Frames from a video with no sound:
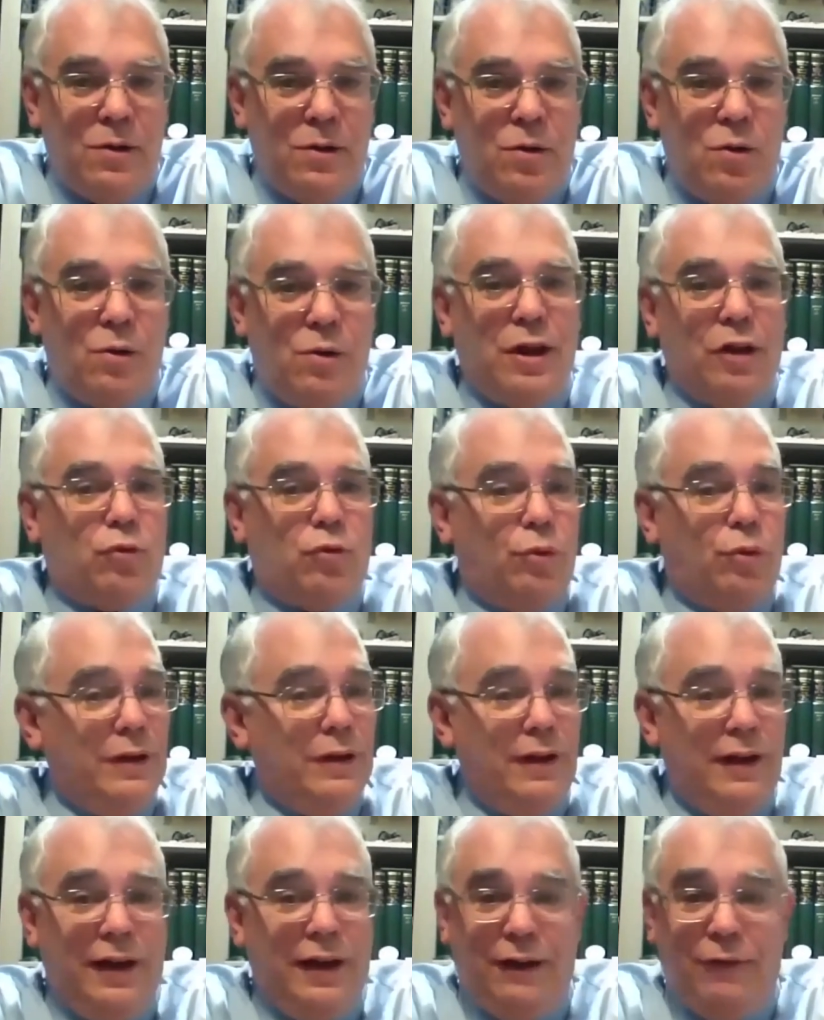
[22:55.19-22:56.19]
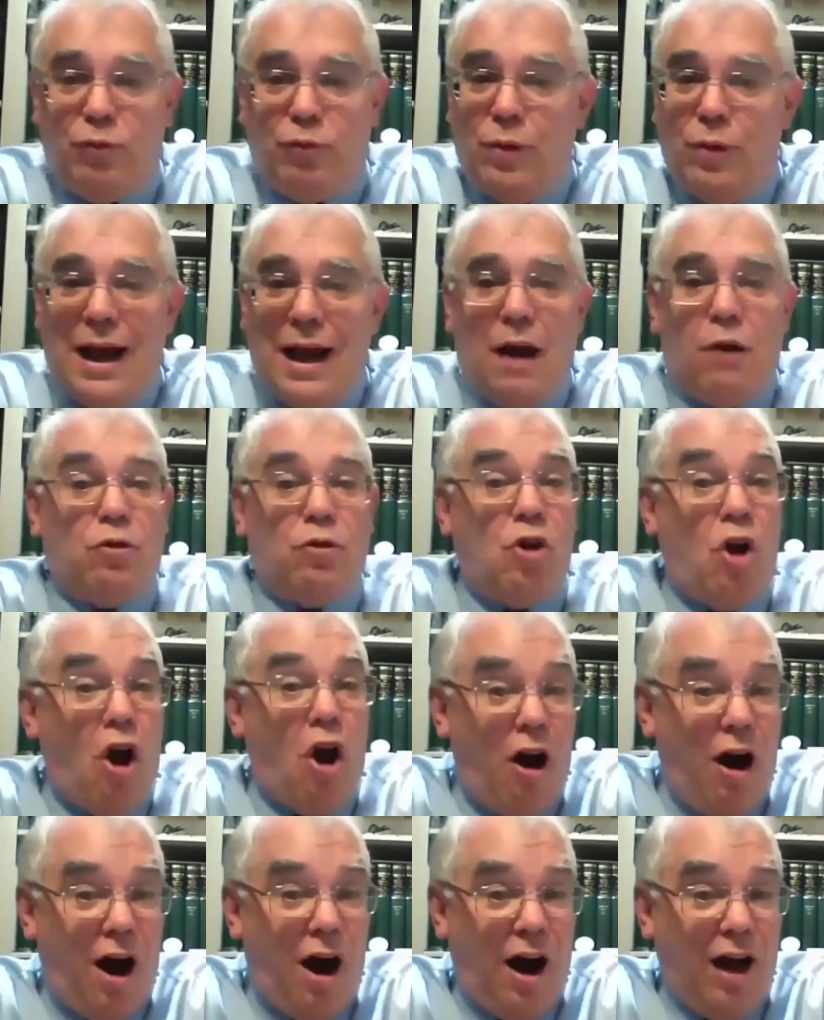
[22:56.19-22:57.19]
who gets relieved without
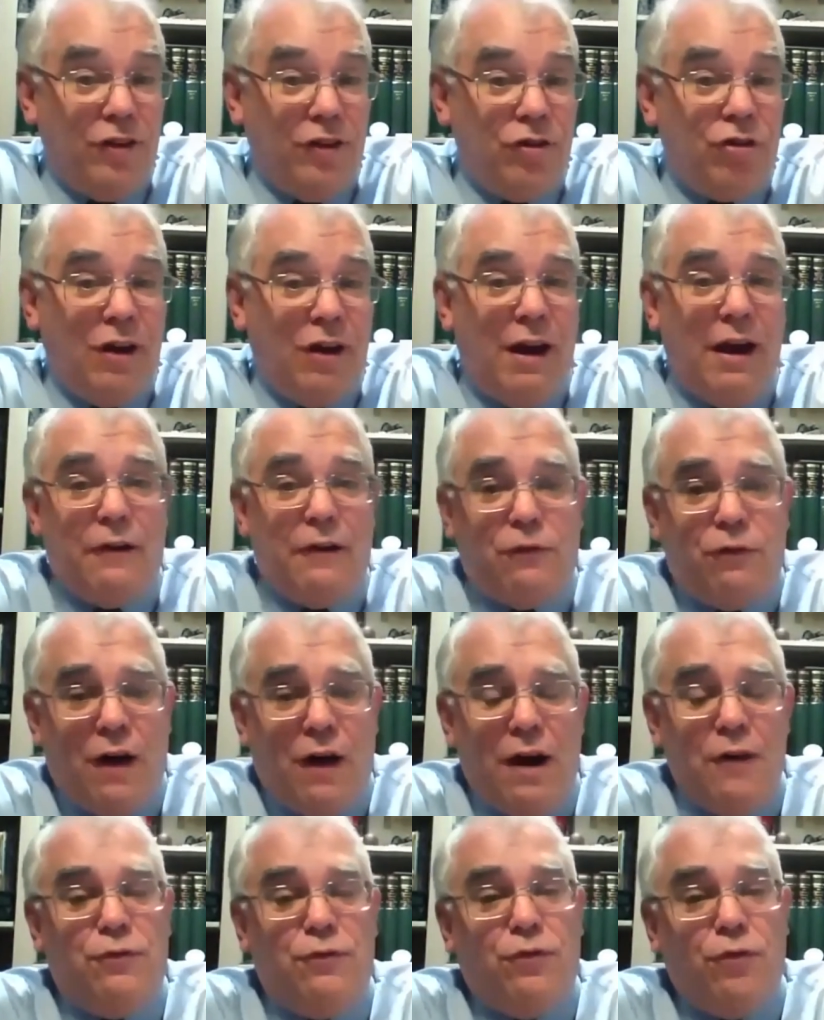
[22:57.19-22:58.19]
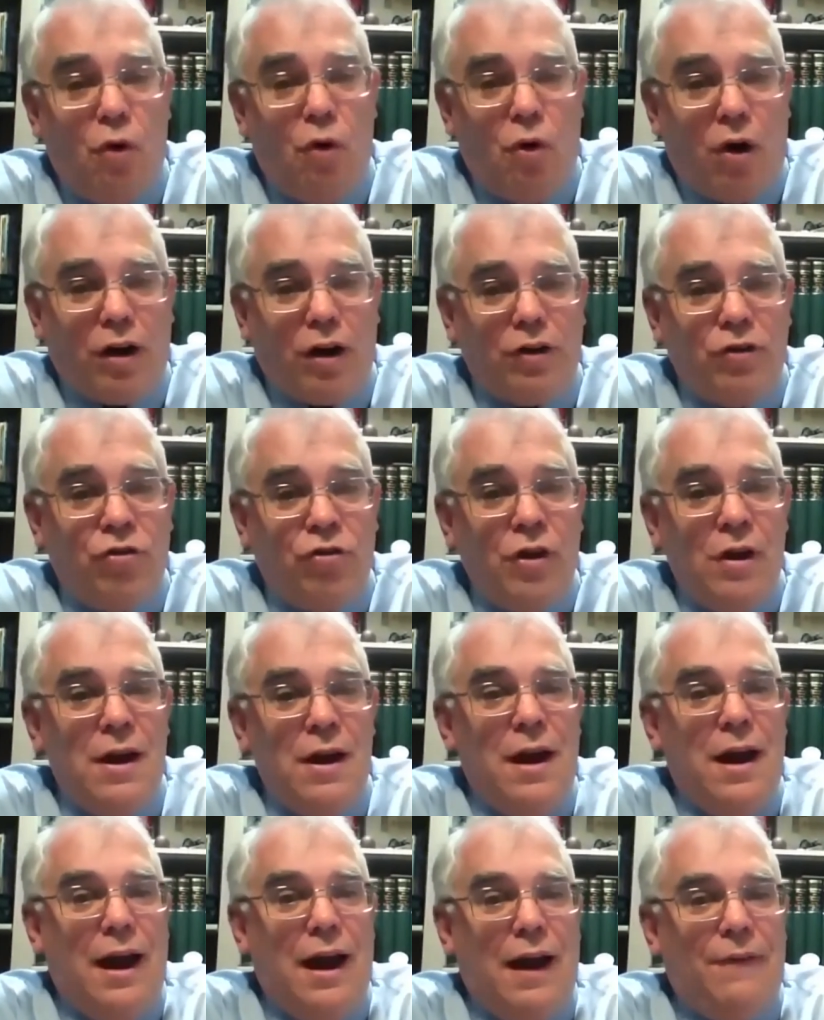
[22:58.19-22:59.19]
cause at Five Forks,
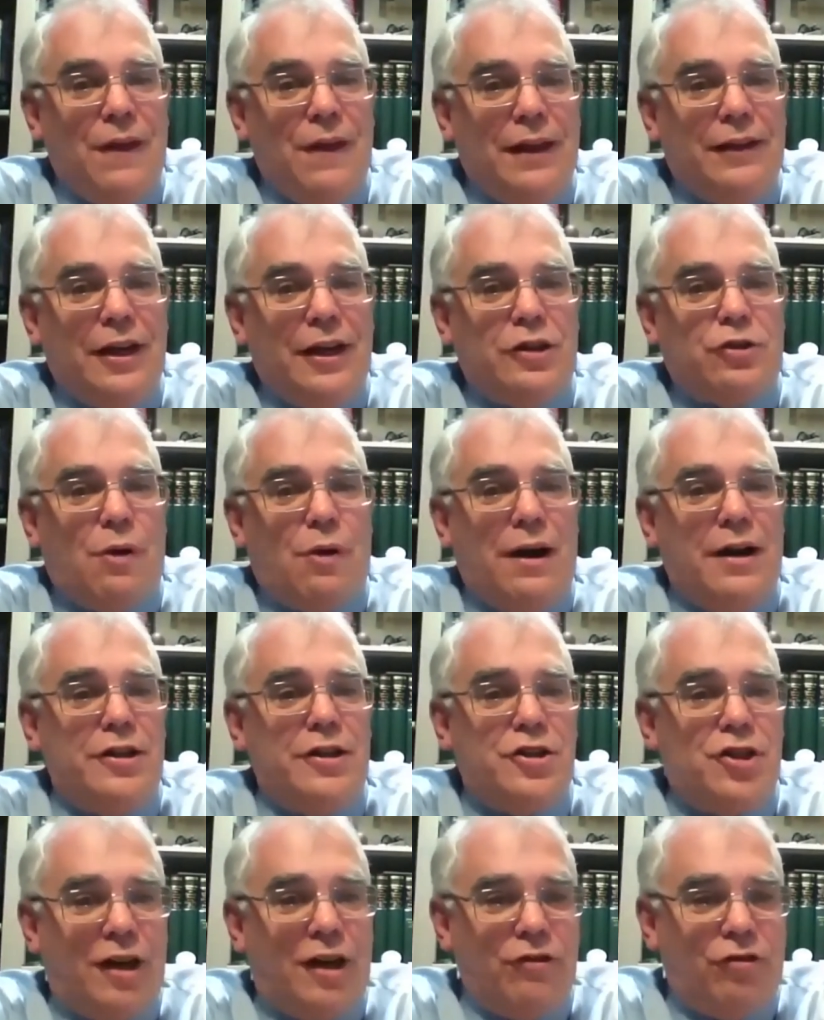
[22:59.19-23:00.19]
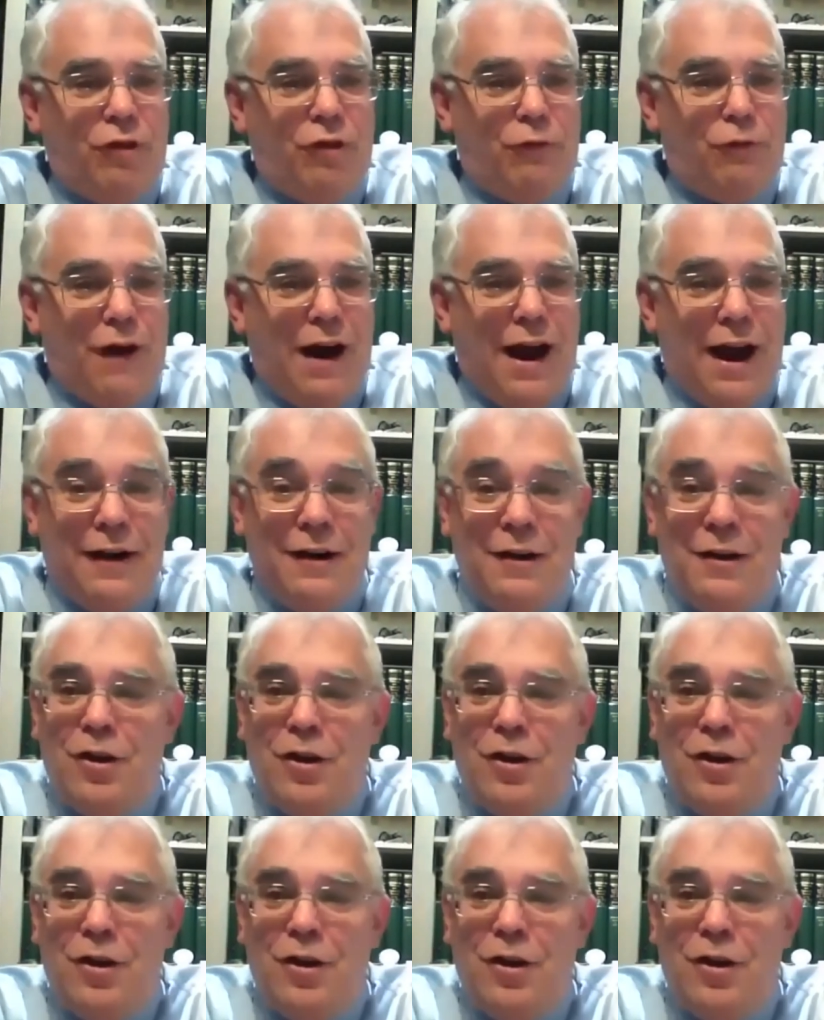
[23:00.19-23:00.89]
and then they try to justify it.